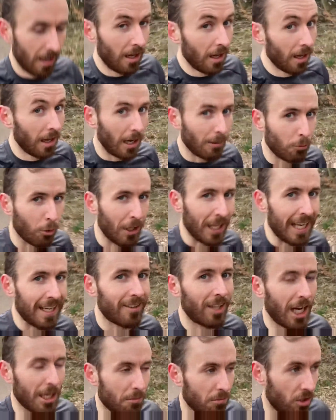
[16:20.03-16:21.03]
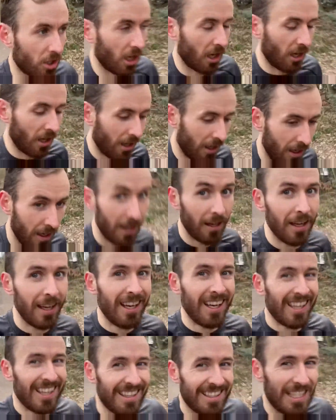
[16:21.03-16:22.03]
I'm doing 8 times.
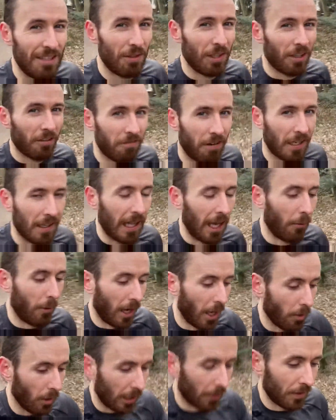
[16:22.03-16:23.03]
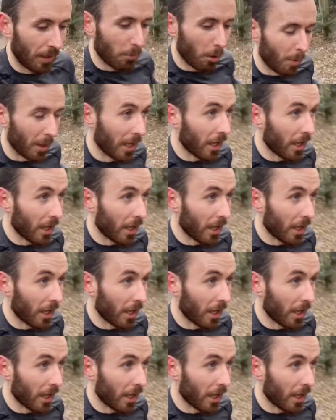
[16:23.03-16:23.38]
See if you can figure that one out. I'll give you a moment.